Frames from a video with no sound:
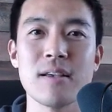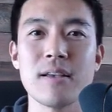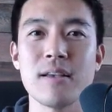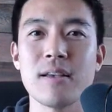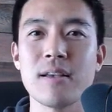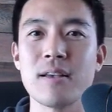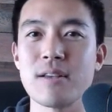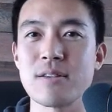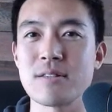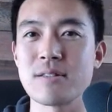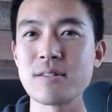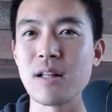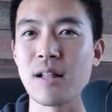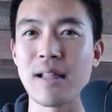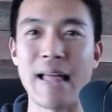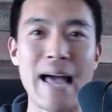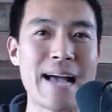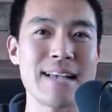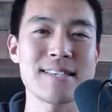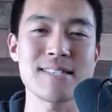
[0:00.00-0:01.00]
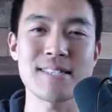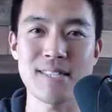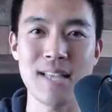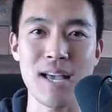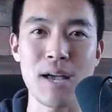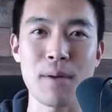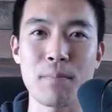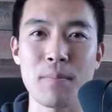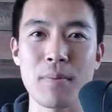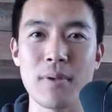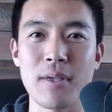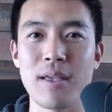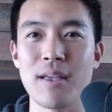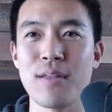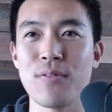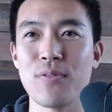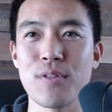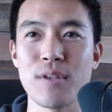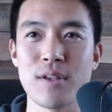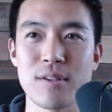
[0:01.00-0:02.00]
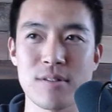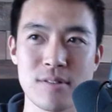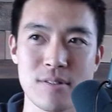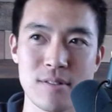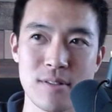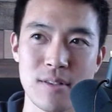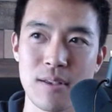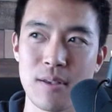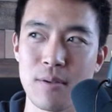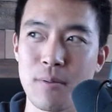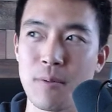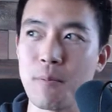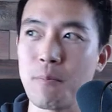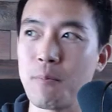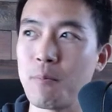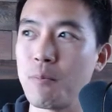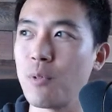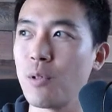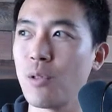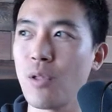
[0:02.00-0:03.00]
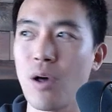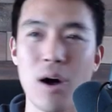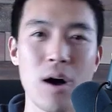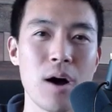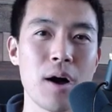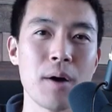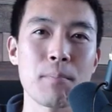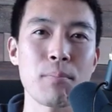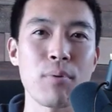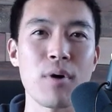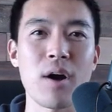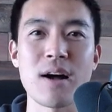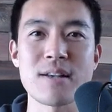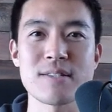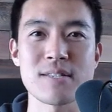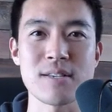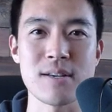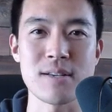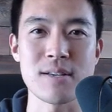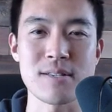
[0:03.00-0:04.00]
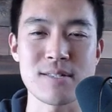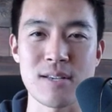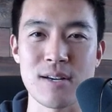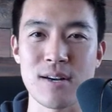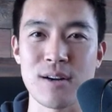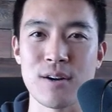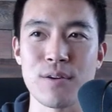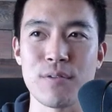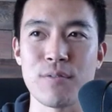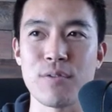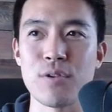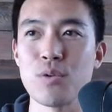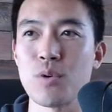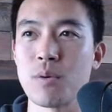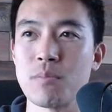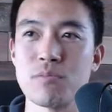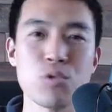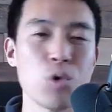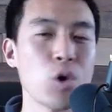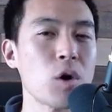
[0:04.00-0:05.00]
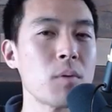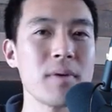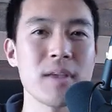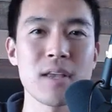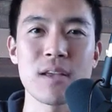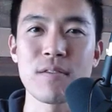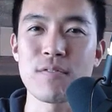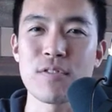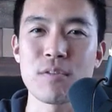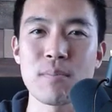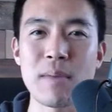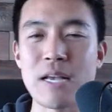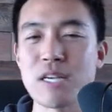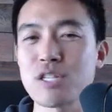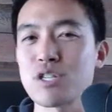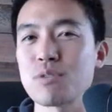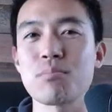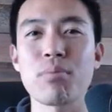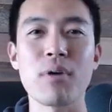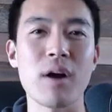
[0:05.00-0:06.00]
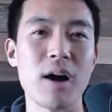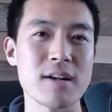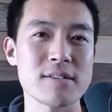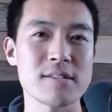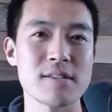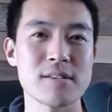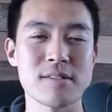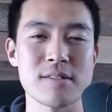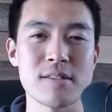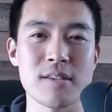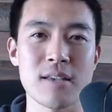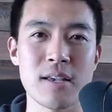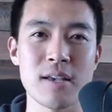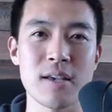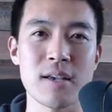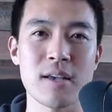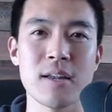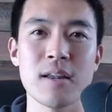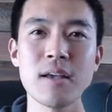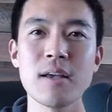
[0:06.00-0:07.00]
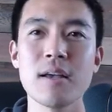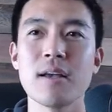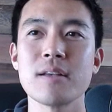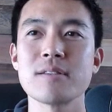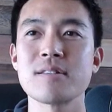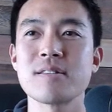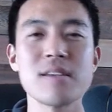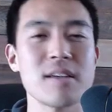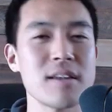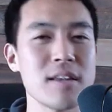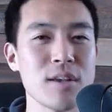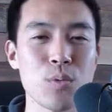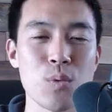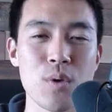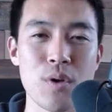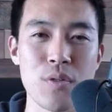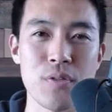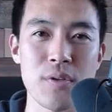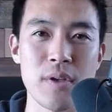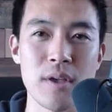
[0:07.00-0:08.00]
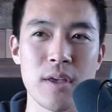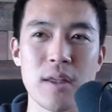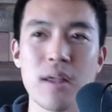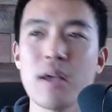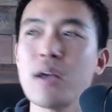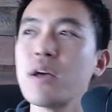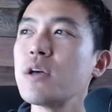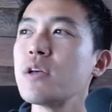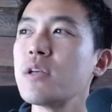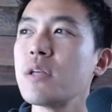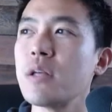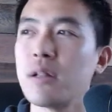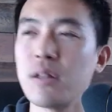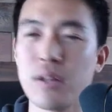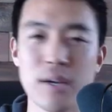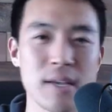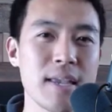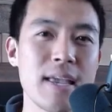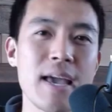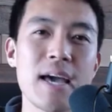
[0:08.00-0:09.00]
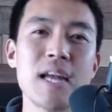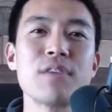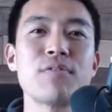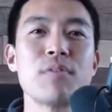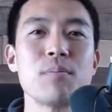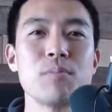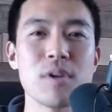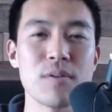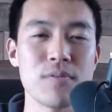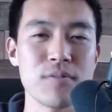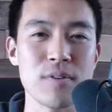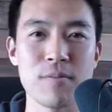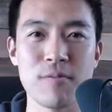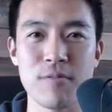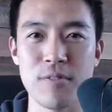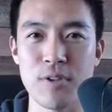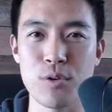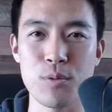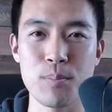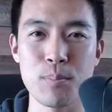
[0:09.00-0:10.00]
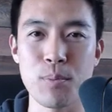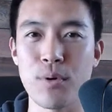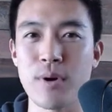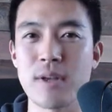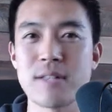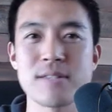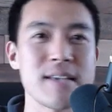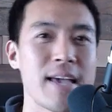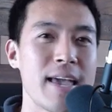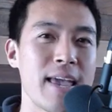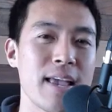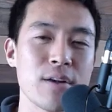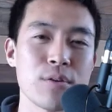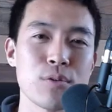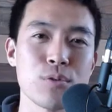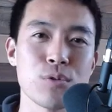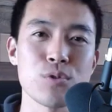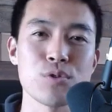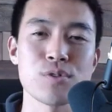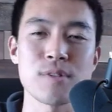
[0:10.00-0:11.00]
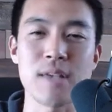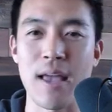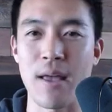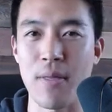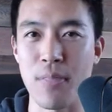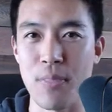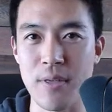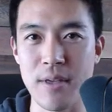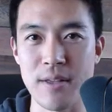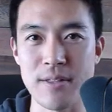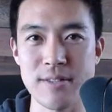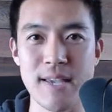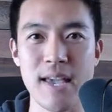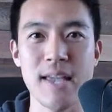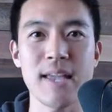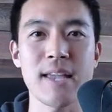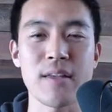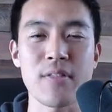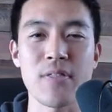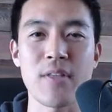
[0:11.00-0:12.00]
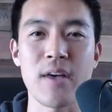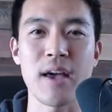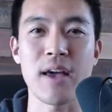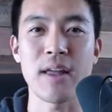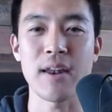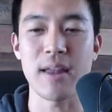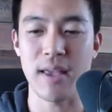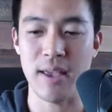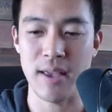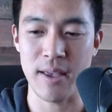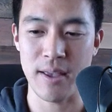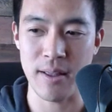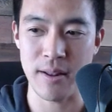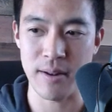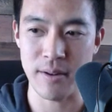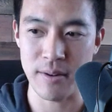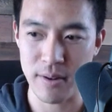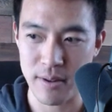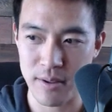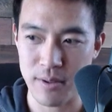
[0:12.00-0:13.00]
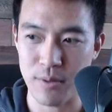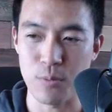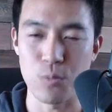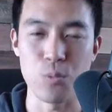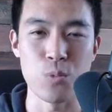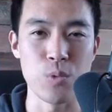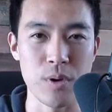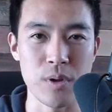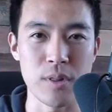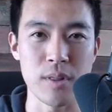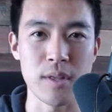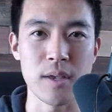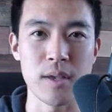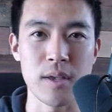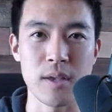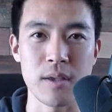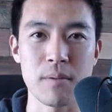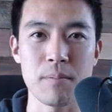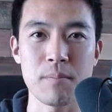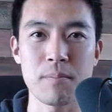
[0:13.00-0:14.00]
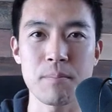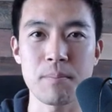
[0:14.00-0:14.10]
is the last step in this long process of you absorbing information, processing it, sitting with it, looking at it from different viewpoints, angles, and then taking that and really,